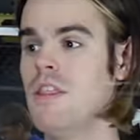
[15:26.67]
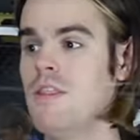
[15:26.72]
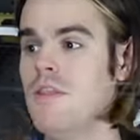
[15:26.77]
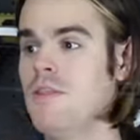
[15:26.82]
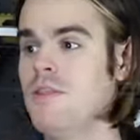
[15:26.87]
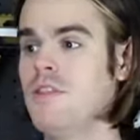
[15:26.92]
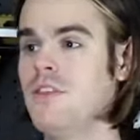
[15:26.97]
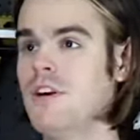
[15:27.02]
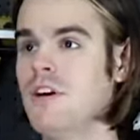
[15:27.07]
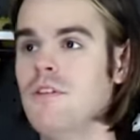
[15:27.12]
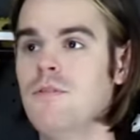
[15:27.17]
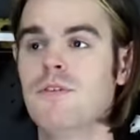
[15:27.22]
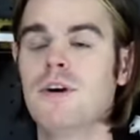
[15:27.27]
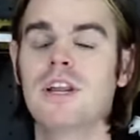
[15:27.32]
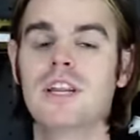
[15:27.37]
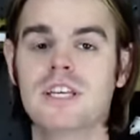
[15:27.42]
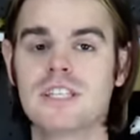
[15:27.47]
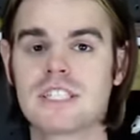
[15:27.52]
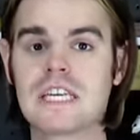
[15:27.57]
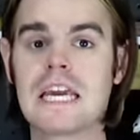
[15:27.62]
the
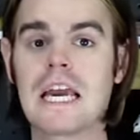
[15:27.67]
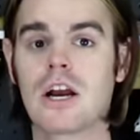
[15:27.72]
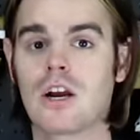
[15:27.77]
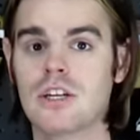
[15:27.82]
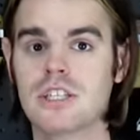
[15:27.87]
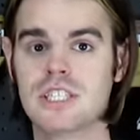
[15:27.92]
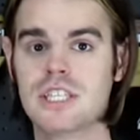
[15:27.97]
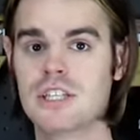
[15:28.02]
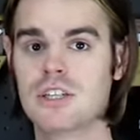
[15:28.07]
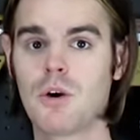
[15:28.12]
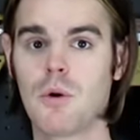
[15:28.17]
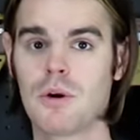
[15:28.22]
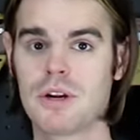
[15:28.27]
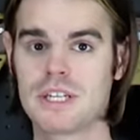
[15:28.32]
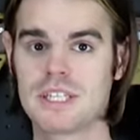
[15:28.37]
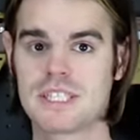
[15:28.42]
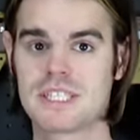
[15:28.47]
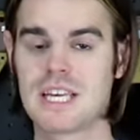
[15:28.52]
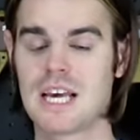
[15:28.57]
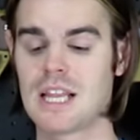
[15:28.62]
event is guaranteed going
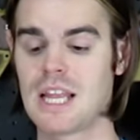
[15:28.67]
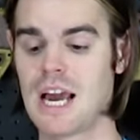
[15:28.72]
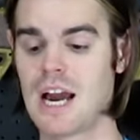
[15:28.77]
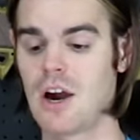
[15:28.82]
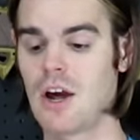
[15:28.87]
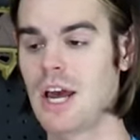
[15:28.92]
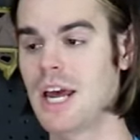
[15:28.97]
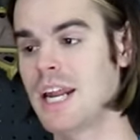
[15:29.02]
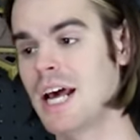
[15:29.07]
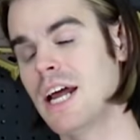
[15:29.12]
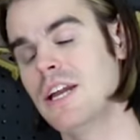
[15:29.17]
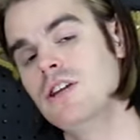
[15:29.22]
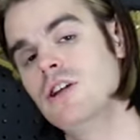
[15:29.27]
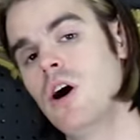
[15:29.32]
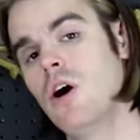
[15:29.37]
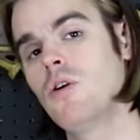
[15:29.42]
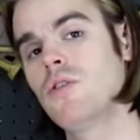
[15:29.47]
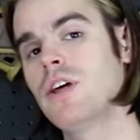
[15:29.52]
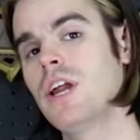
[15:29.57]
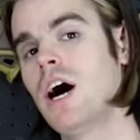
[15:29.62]
to sell out. And I
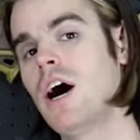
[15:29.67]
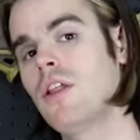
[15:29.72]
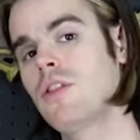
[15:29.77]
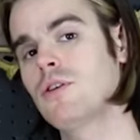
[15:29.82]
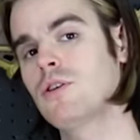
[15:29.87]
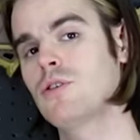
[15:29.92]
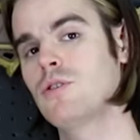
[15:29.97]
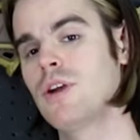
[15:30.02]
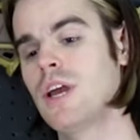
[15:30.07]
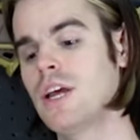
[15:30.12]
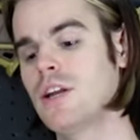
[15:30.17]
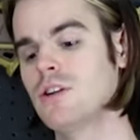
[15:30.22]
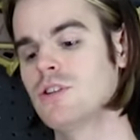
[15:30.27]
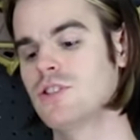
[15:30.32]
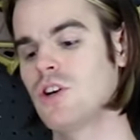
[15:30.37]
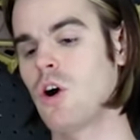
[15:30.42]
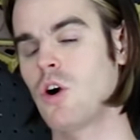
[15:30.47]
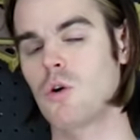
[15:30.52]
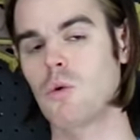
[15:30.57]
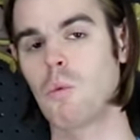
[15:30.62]
know that other
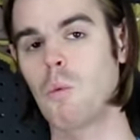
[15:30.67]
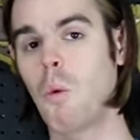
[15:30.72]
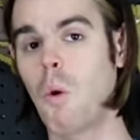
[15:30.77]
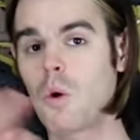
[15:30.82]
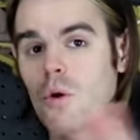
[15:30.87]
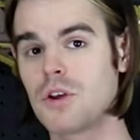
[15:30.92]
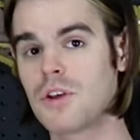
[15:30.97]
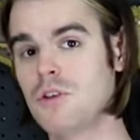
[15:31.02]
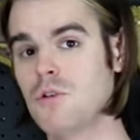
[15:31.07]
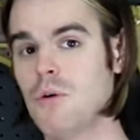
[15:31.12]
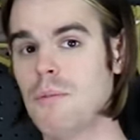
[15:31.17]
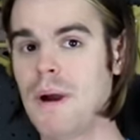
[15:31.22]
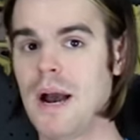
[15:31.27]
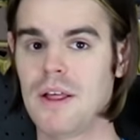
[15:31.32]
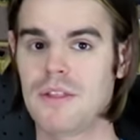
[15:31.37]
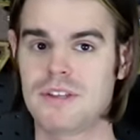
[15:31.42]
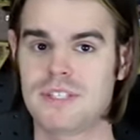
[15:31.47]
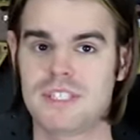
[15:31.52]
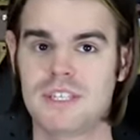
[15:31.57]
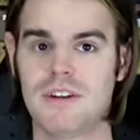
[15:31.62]
creators aren't warning you
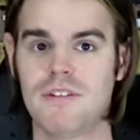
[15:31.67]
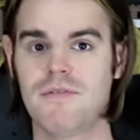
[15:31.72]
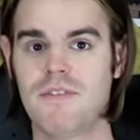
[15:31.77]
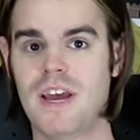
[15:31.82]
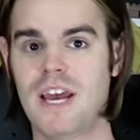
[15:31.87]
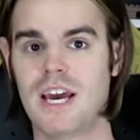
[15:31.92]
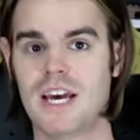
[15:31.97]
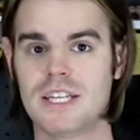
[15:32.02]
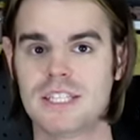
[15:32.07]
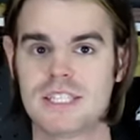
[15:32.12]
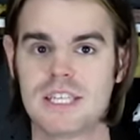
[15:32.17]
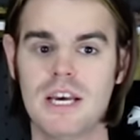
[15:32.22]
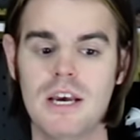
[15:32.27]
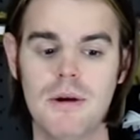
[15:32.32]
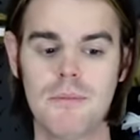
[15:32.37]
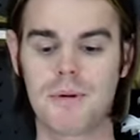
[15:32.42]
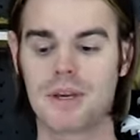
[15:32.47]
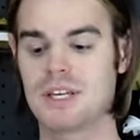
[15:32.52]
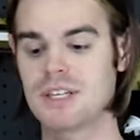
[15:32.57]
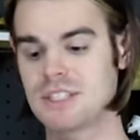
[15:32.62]
about this in advance
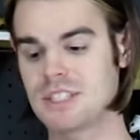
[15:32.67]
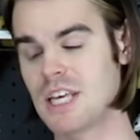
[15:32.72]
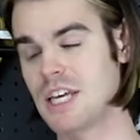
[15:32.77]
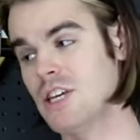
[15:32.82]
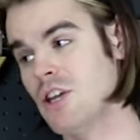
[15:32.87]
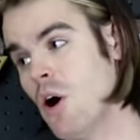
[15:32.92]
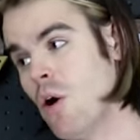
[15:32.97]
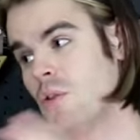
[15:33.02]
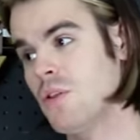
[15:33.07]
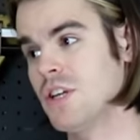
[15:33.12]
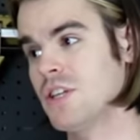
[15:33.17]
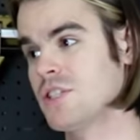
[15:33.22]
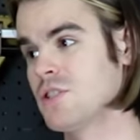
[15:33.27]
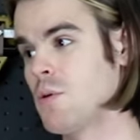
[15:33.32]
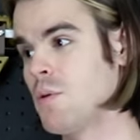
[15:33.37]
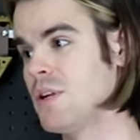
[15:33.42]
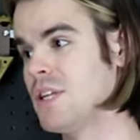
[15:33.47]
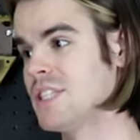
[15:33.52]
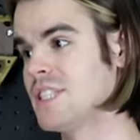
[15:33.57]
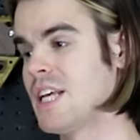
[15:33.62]
because they know that it's
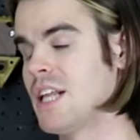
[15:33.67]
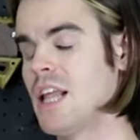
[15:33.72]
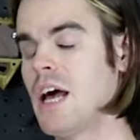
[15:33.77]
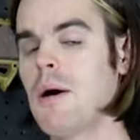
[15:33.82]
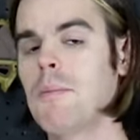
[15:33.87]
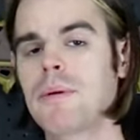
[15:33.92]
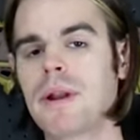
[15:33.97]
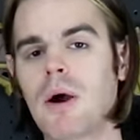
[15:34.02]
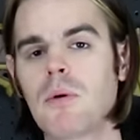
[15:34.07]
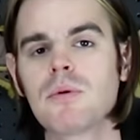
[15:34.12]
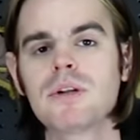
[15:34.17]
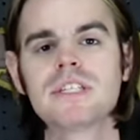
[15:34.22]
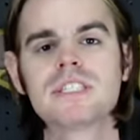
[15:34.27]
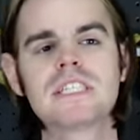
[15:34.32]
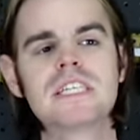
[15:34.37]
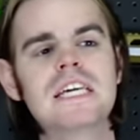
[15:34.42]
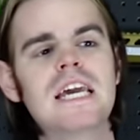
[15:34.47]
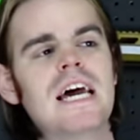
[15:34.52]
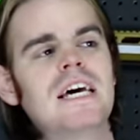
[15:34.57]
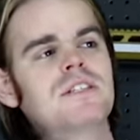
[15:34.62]
going to sell out, but I want to
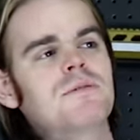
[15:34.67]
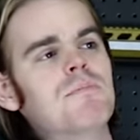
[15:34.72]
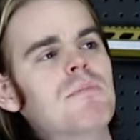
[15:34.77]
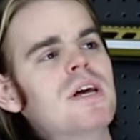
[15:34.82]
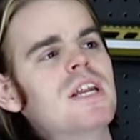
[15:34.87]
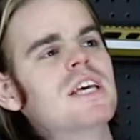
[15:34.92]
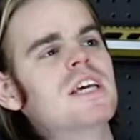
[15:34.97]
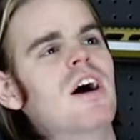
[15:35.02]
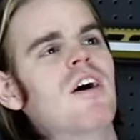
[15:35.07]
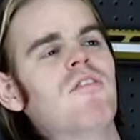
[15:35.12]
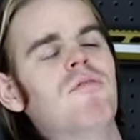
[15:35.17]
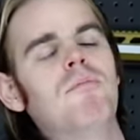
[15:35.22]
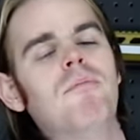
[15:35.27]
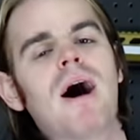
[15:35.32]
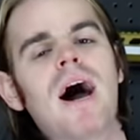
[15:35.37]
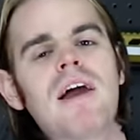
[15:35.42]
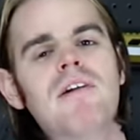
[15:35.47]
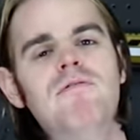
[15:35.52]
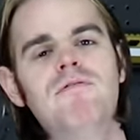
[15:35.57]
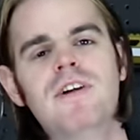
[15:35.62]
see as many of
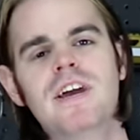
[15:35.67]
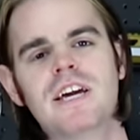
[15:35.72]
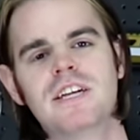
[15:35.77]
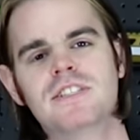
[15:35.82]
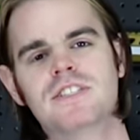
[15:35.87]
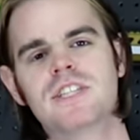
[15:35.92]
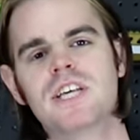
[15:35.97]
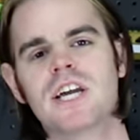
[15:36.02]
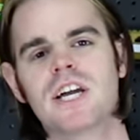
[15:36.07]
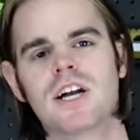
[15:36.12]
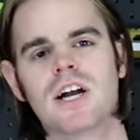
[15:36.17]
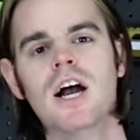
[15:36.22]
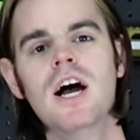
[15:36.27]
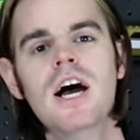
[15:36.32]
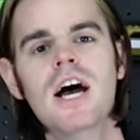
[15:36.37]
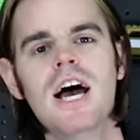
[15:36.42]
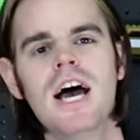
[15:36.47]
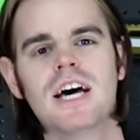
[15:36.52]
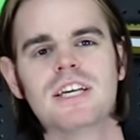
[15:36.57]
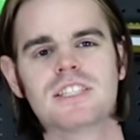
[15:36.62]
my fans there
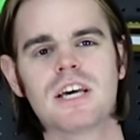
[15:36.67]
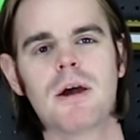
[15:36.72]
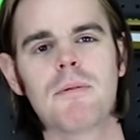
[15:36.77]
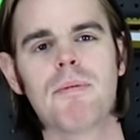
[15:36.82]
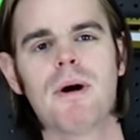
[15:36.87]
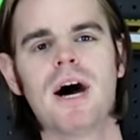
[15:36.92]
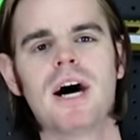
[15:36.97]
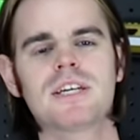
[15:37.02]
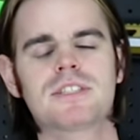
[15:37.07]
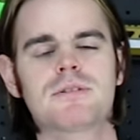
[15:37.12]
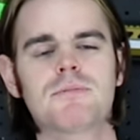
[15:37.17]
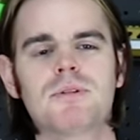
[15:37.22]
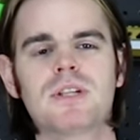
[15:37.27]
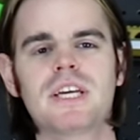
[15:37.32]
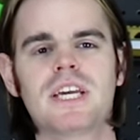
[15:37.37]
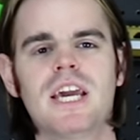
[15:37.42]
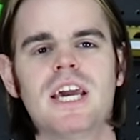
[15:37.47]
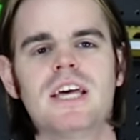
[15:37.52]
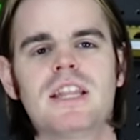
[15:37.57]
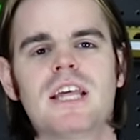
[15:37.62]
as I
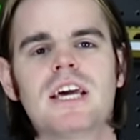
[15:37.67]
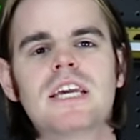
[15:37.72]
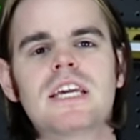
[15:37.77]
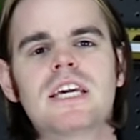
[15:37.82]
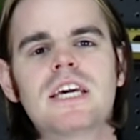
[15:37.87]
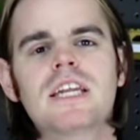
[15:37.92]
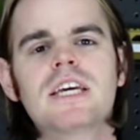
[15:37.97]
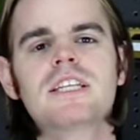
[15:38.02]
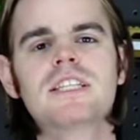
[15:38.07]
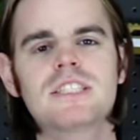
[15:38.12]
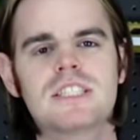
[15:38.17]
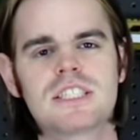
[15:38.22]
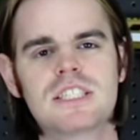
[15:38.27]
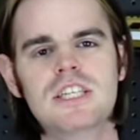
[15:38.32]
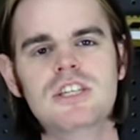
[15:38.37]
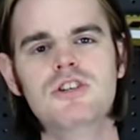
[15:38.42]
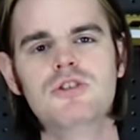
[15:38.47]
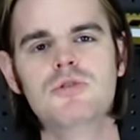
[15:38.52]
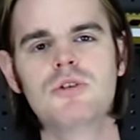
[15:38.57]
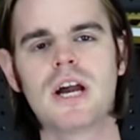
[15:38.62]
possibly can. Like getting to
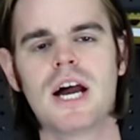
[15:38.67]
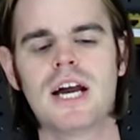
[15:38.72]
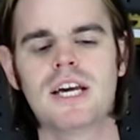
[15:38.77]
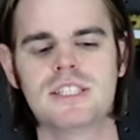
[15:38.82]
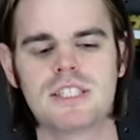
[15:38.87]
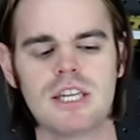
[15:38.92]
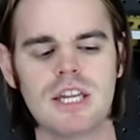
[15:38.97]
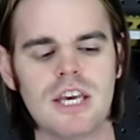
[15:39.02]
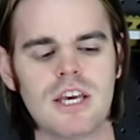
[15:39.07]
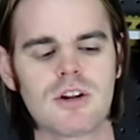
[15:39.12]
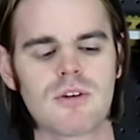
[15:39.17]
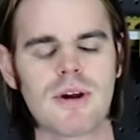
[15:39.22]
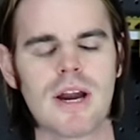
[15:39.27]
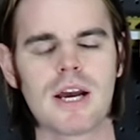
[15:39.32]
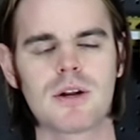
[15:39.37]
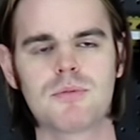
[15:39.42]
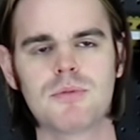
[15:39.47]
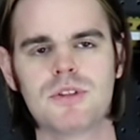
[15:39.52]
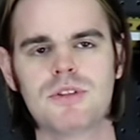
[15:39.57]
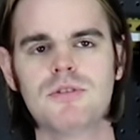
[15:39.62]
see you guys and
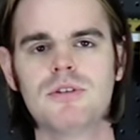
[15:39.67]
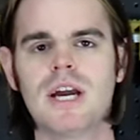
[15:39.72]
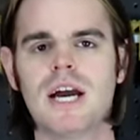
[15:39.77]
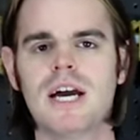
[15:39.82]
interact with you